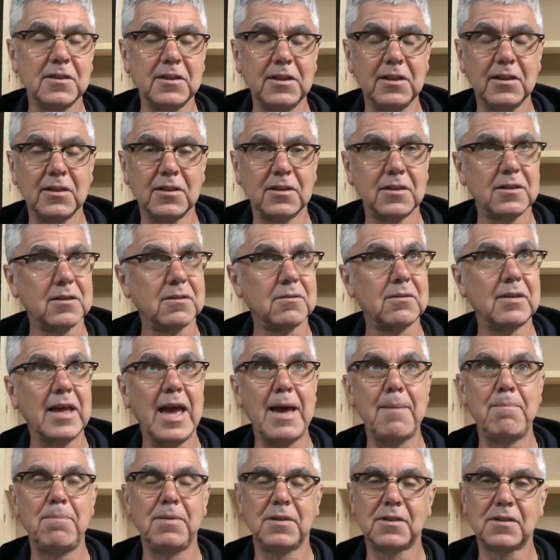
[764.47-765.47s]
since
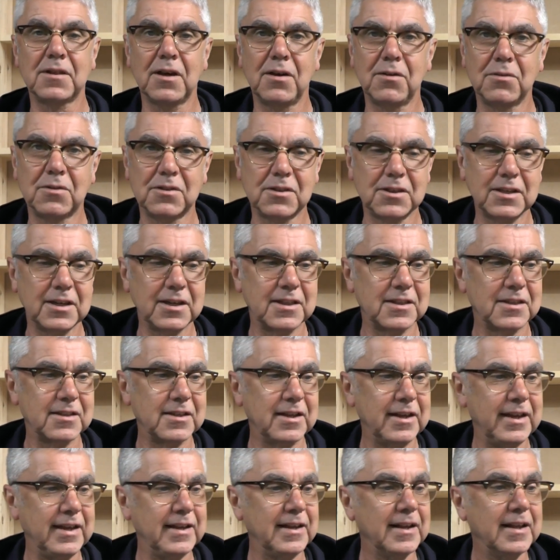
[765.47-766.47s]
episode
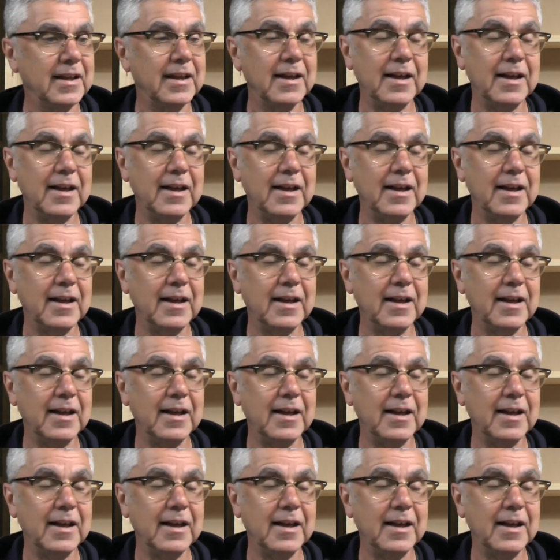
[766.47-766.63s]
16,